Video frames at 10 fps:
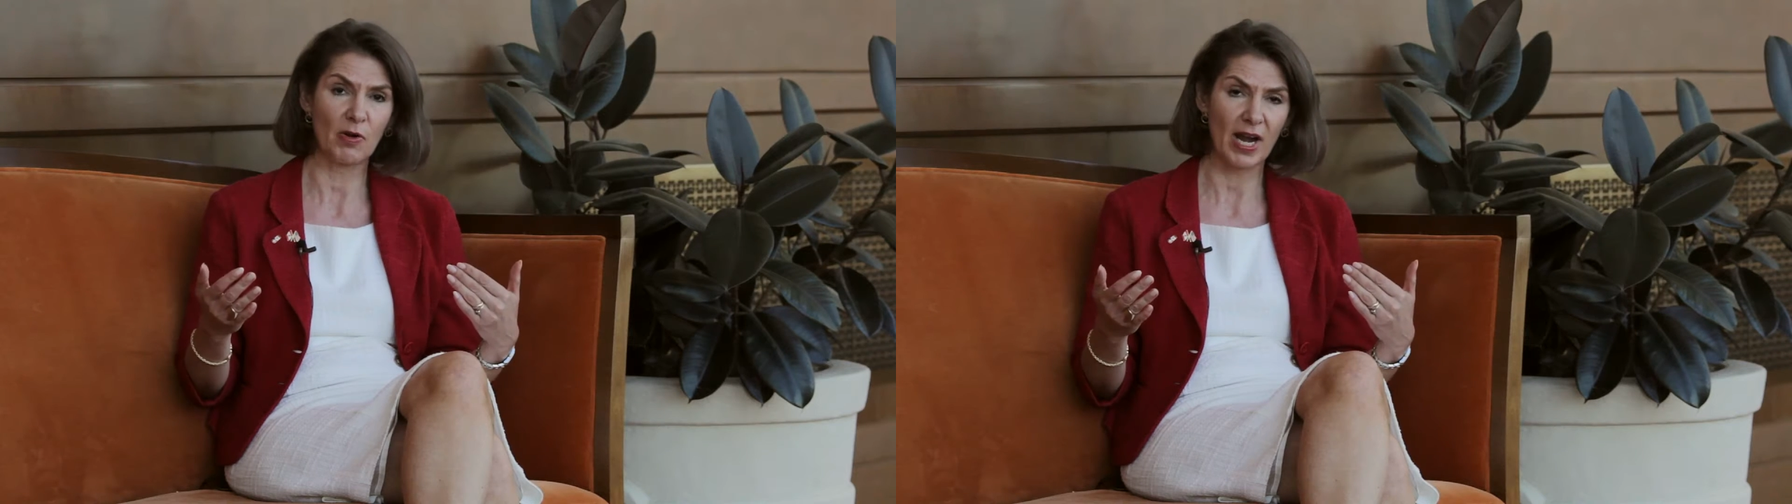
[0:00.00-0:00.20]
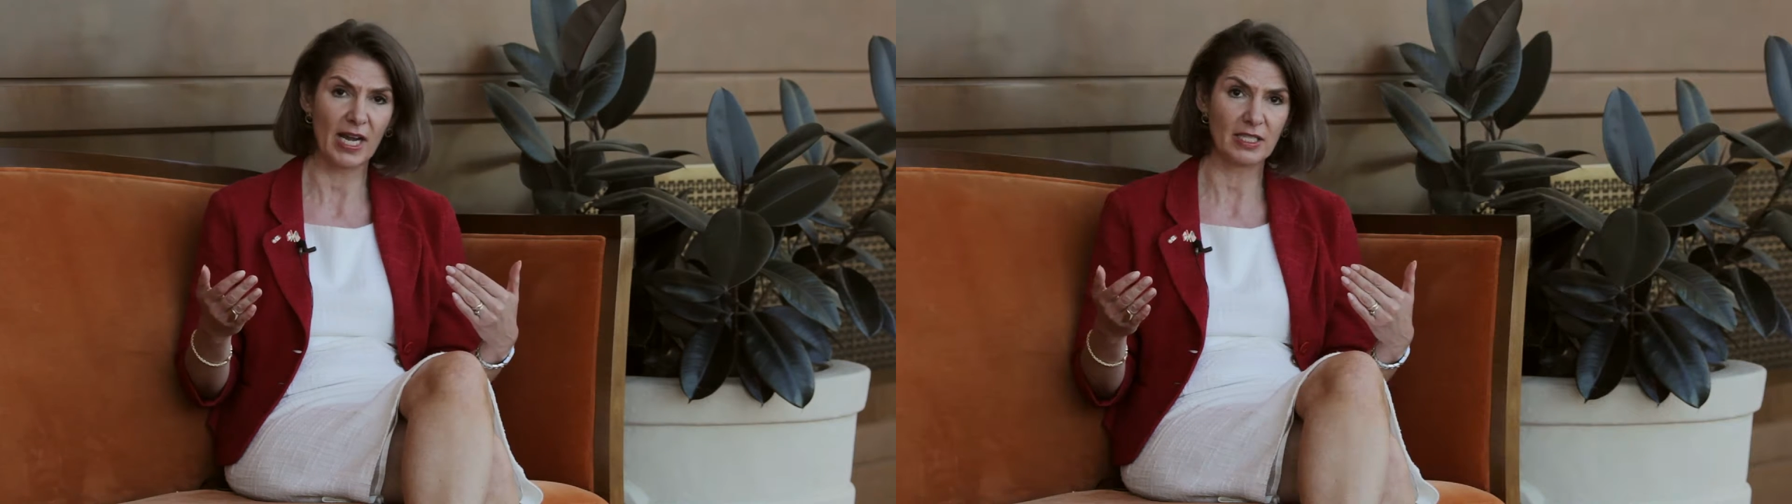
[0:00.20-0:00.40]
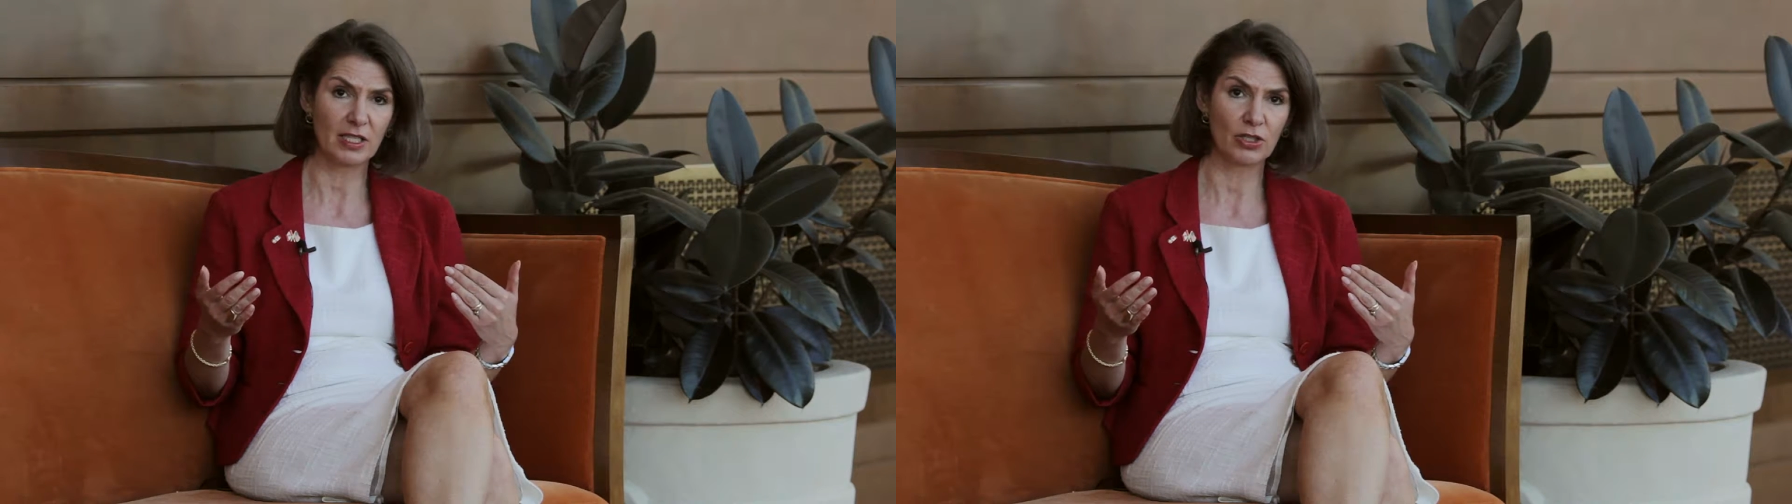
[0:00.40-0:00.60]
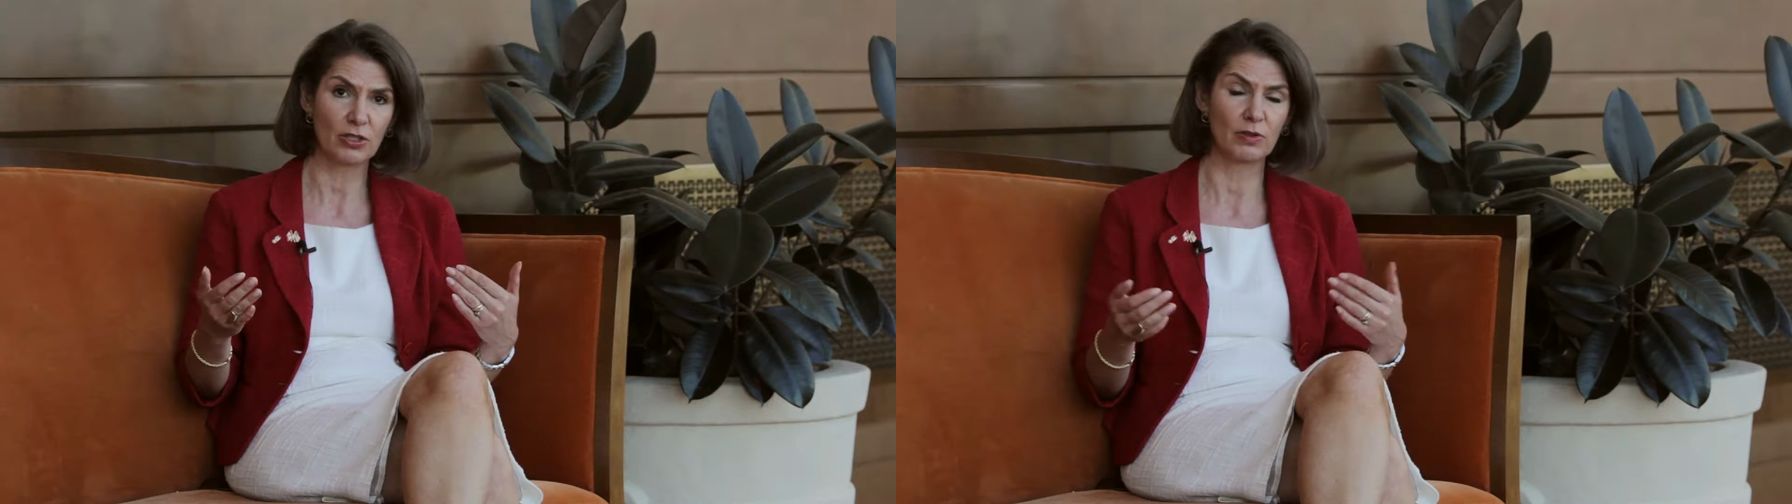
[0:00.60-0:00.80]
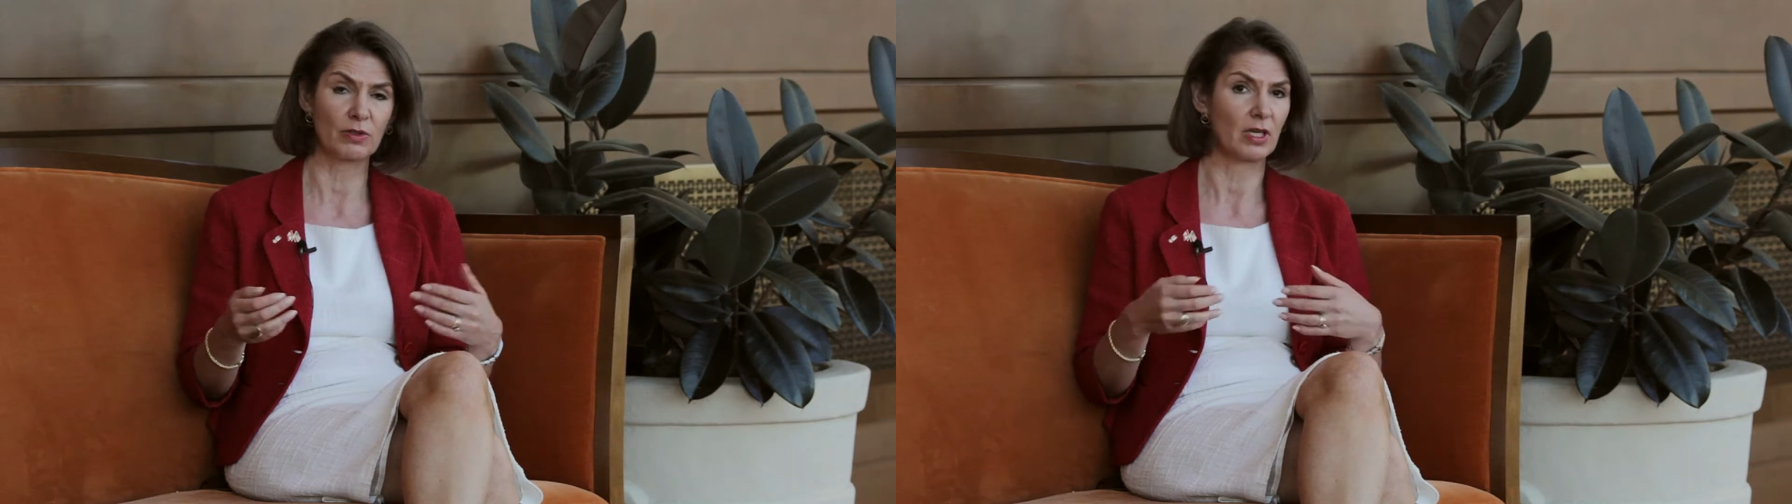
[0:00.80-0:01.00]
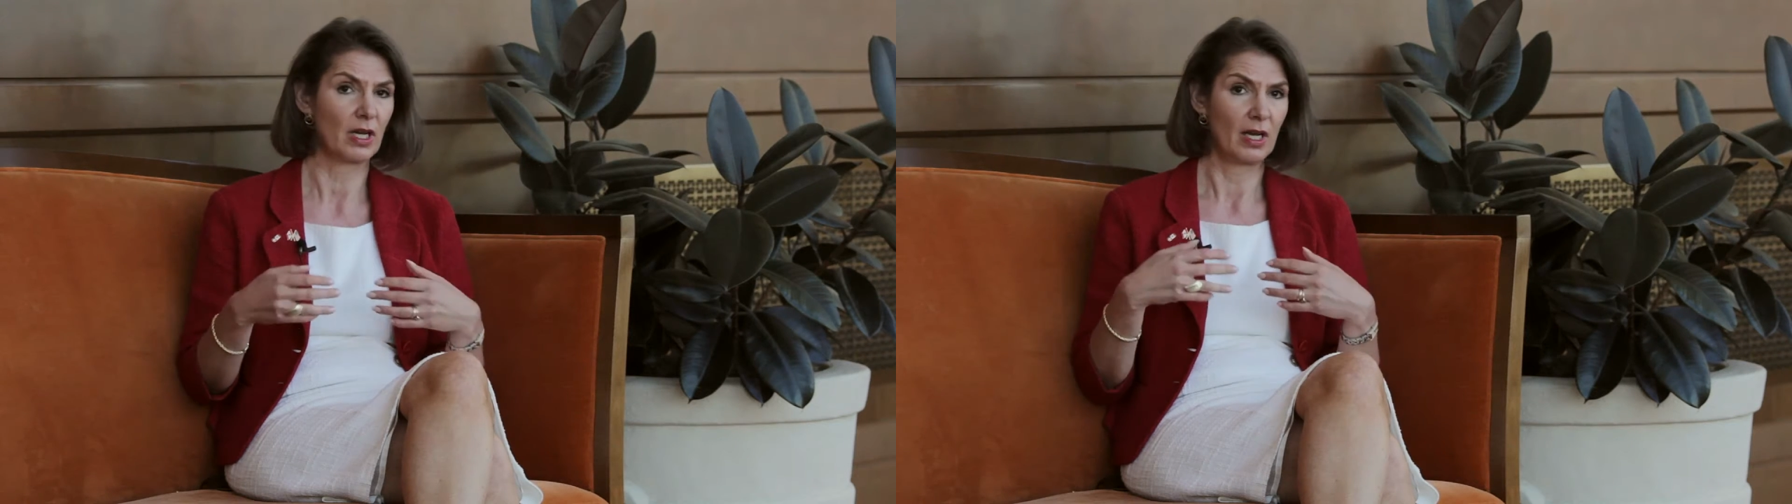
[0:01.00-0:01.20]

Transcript: rights issues,